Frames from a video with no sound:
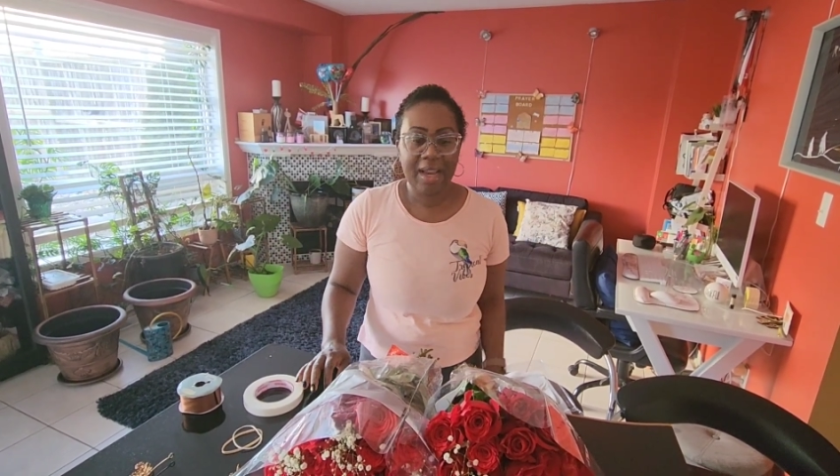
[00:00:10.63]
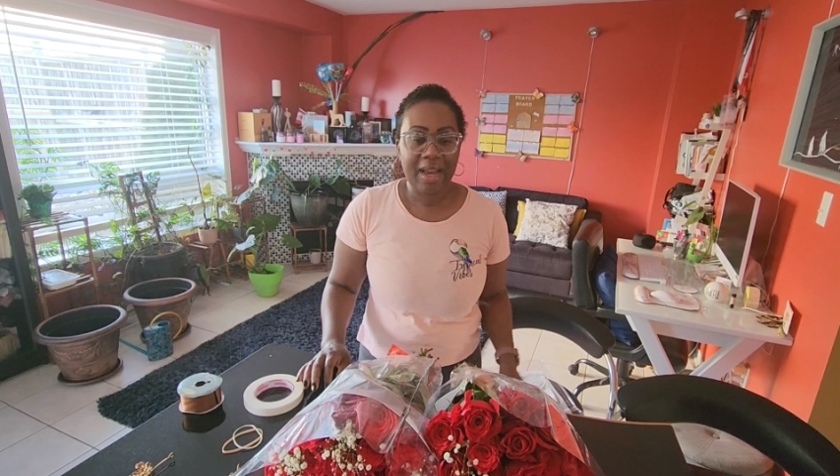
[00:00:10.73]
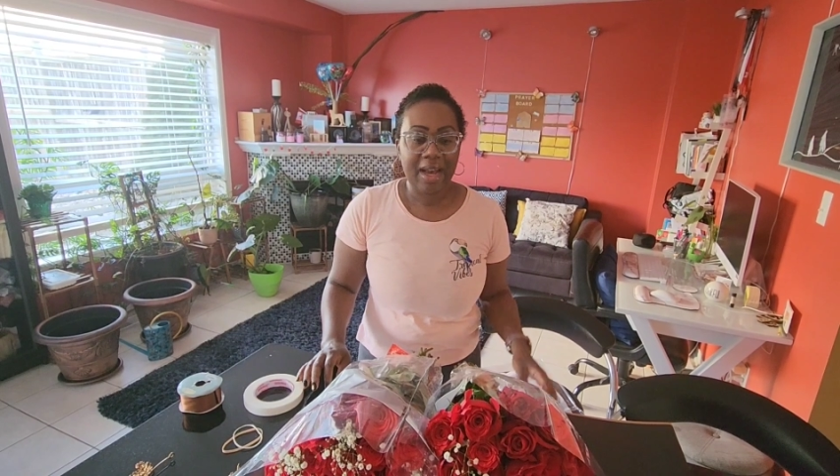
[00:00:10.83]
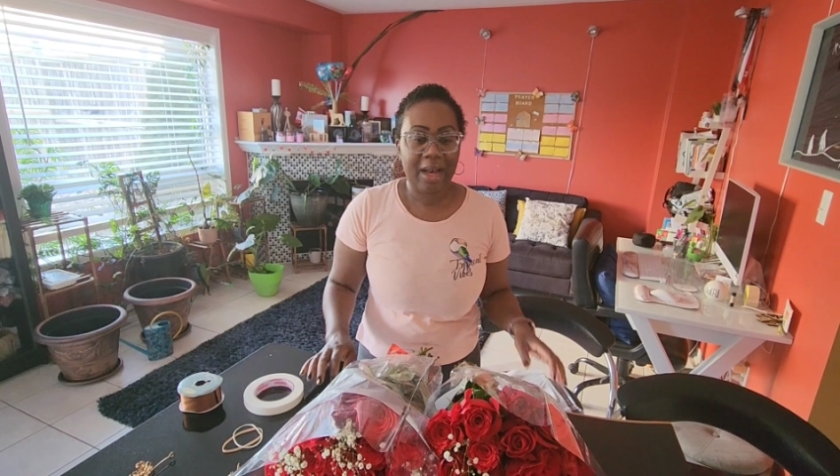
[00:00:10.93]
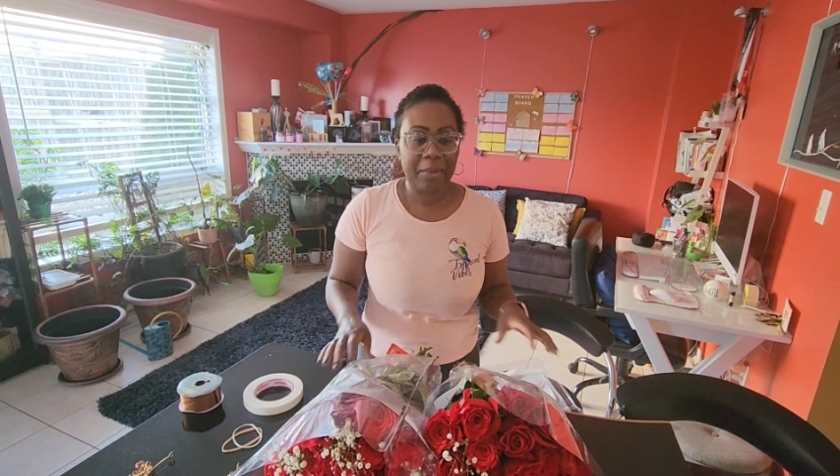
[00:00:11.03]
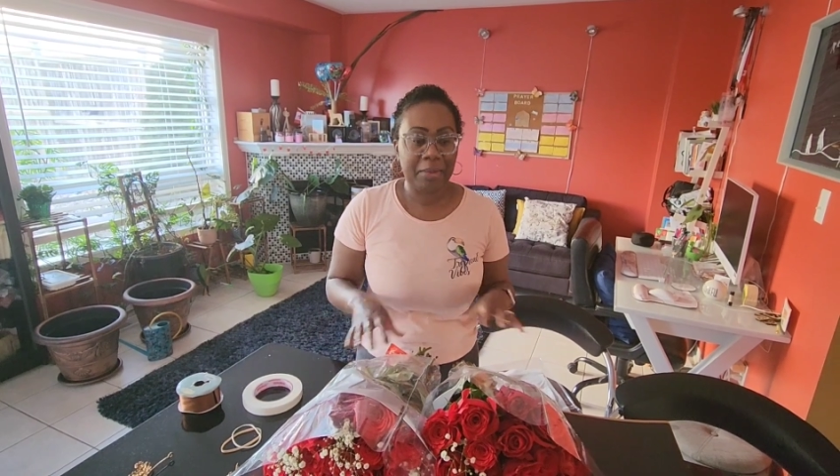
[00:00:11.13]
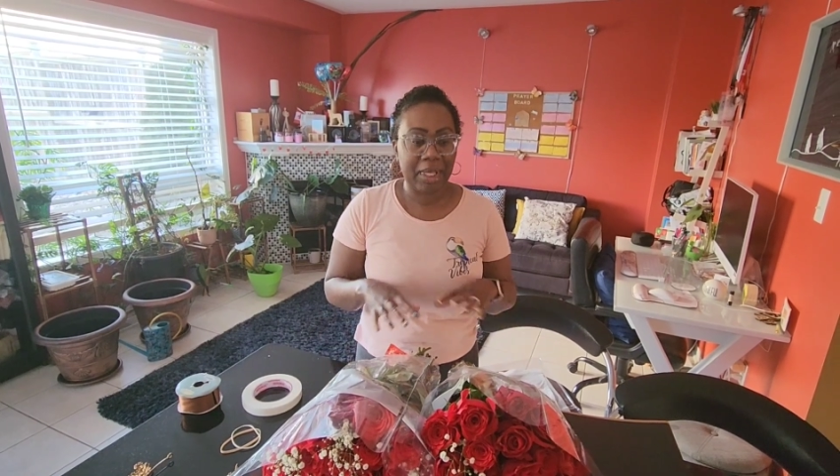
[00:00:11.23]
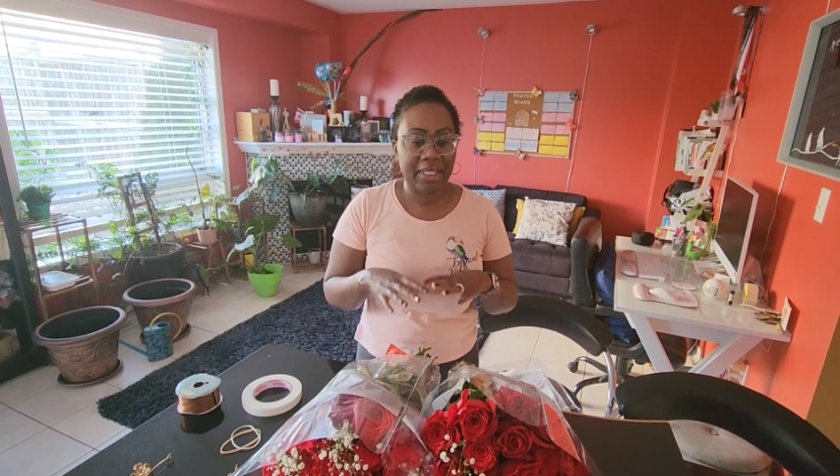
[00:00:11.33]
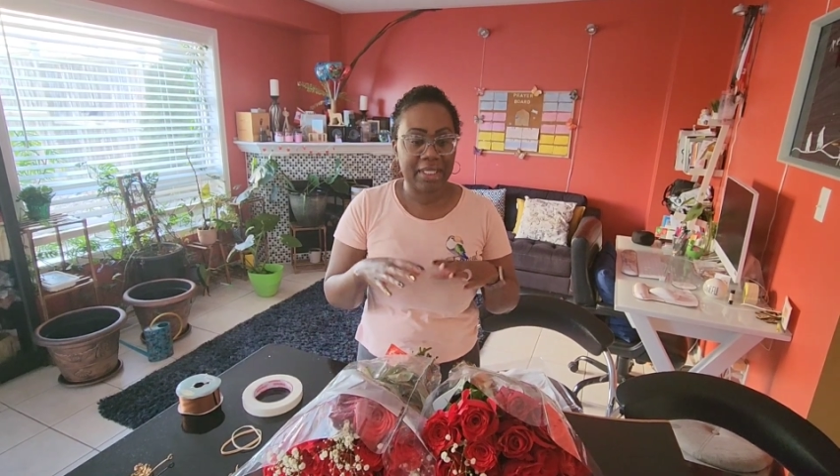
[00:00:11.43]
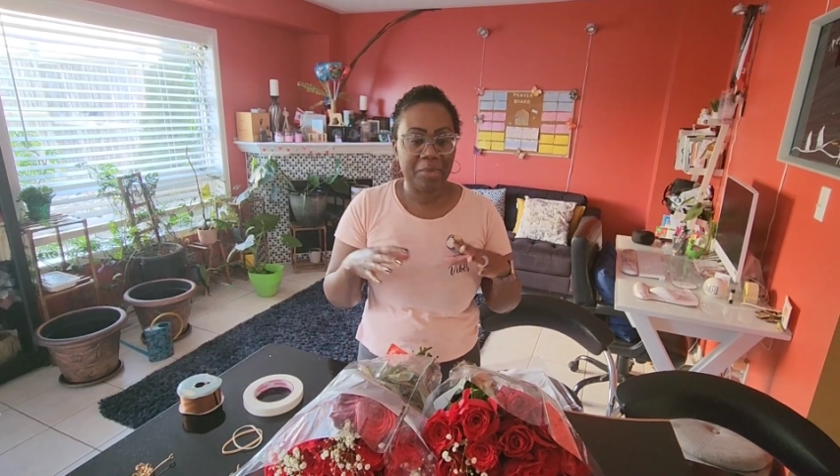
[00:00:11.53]

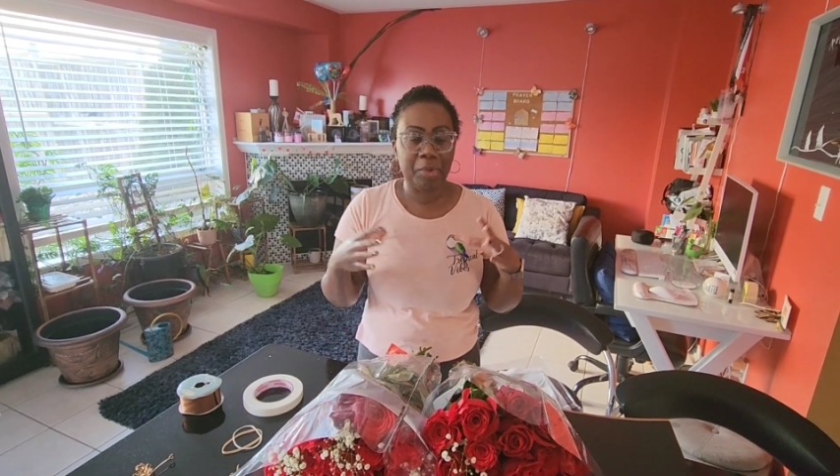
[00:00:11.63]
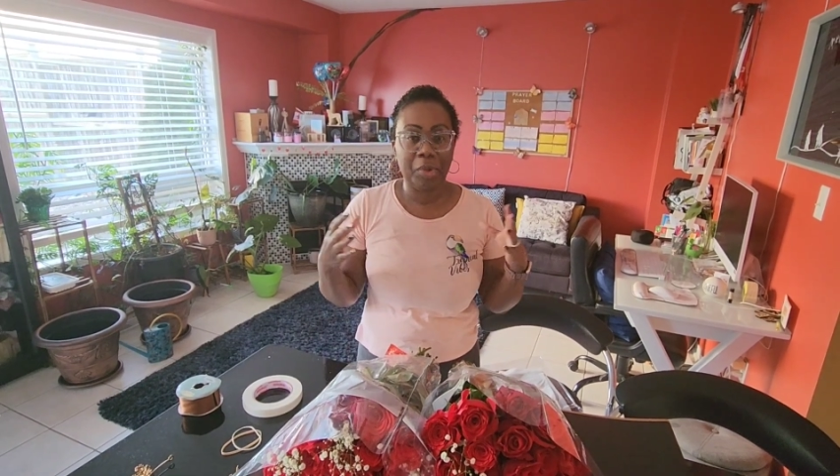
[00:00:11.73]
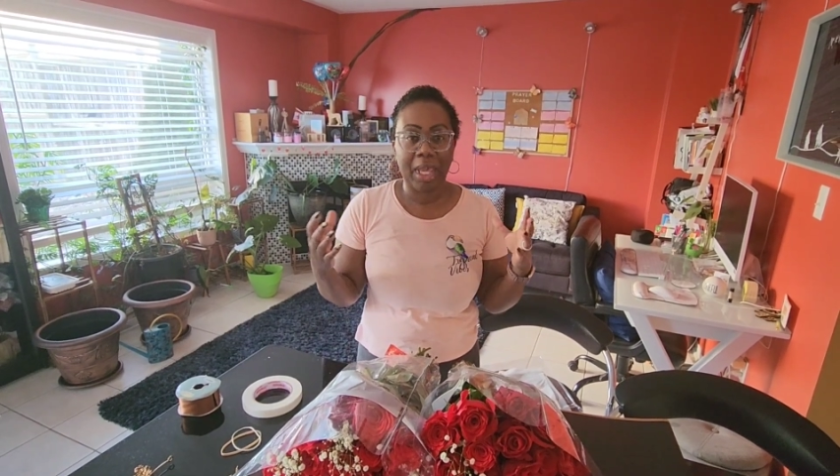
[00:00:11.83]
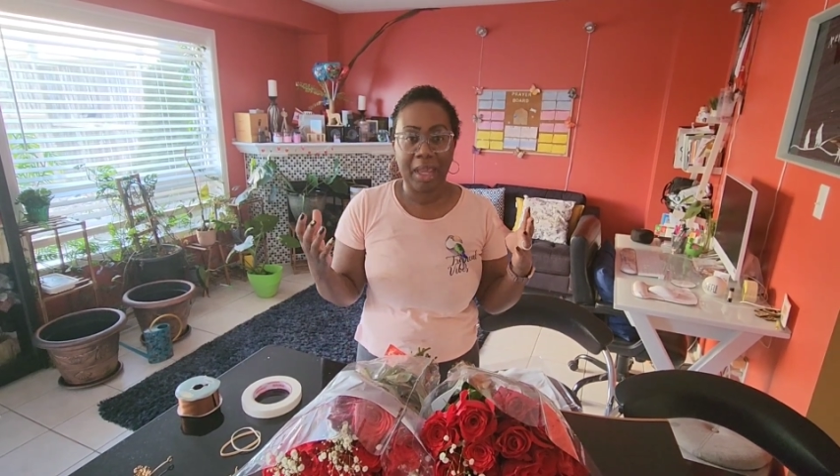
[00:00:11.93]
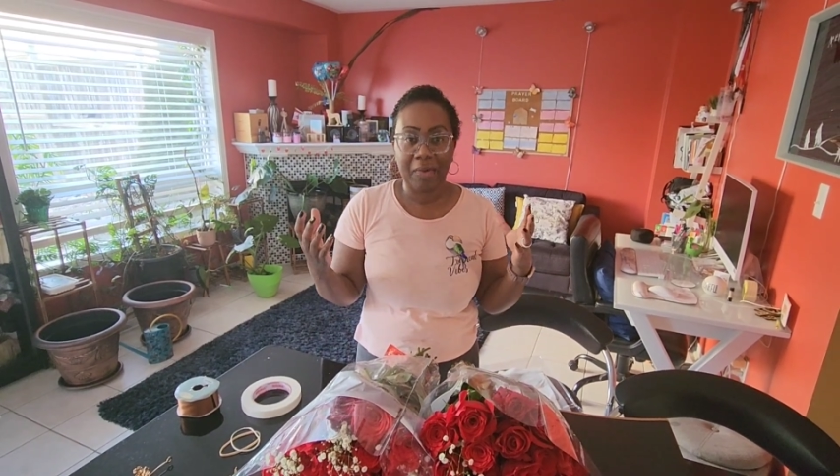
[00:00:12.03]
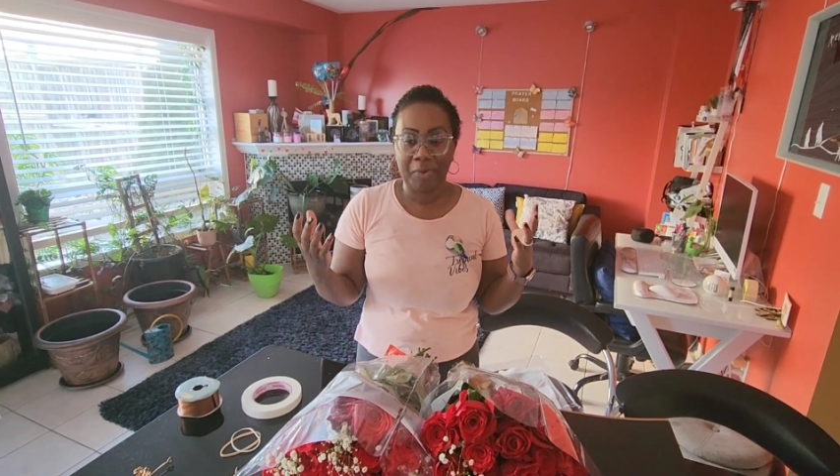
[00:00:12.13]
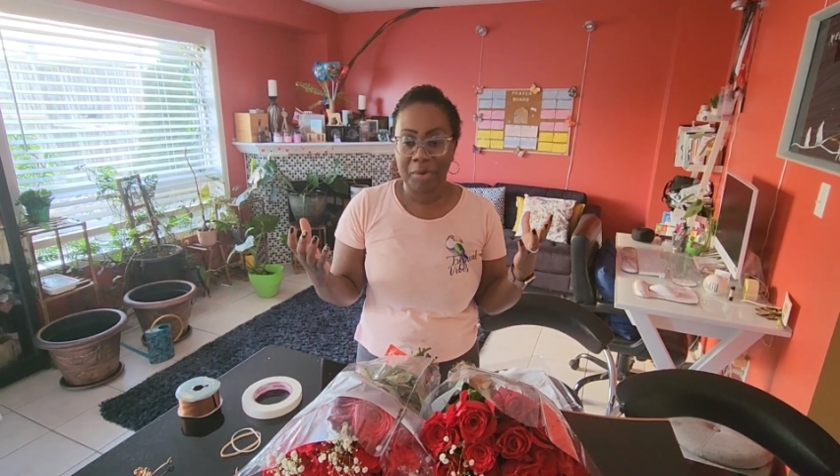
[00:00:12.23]
It's a bouquet of